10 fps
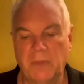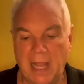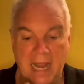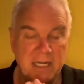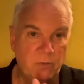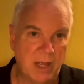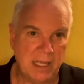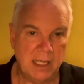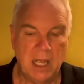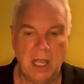
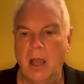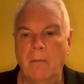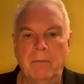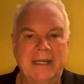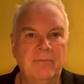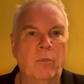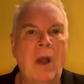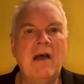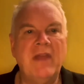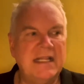Anyway, but
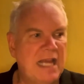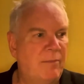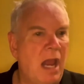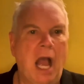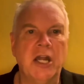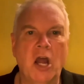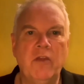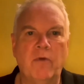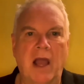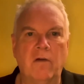while that's happening,
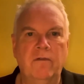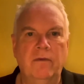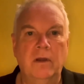another elf,